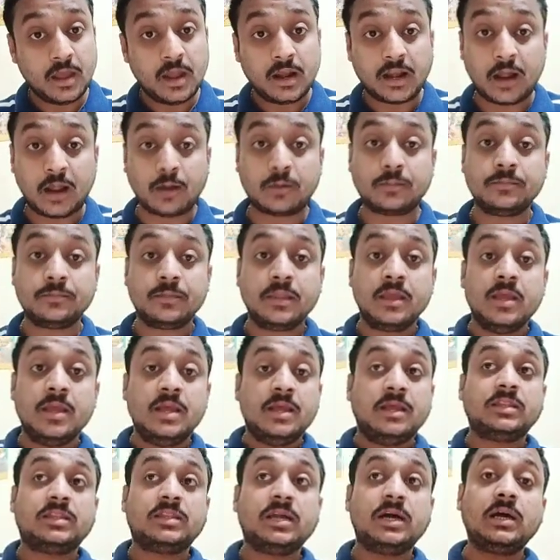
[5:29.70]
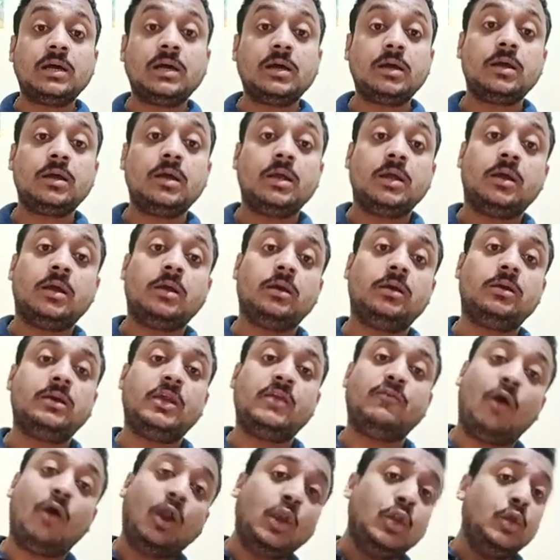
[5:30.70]
Now, the
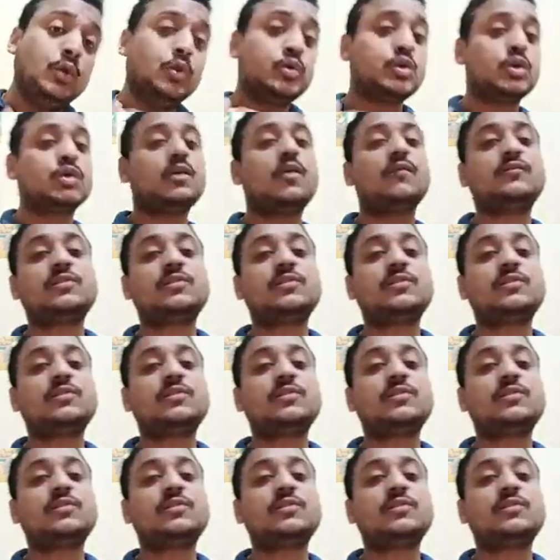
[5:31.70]
evolution